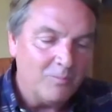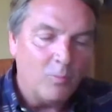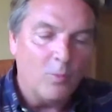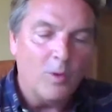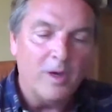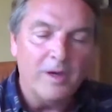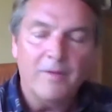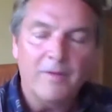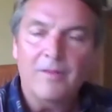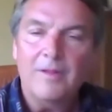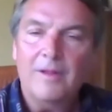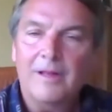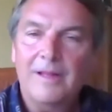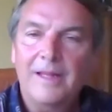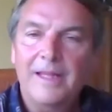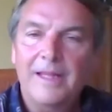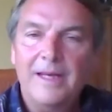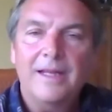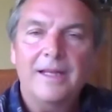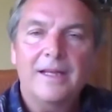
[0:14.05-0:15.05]
one of the
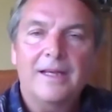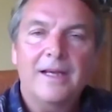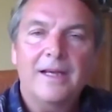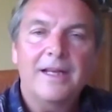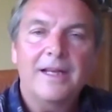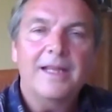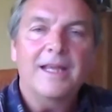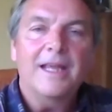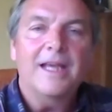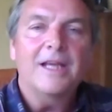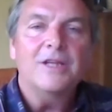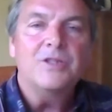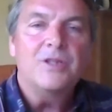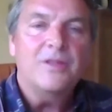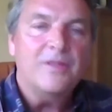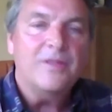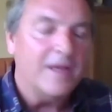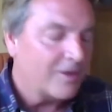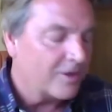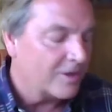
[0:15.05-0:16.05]
leading cutting
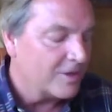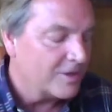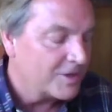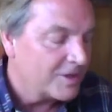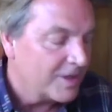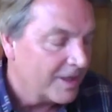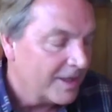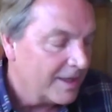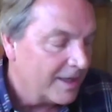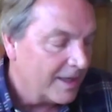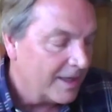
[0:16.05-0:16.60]
edge thinkers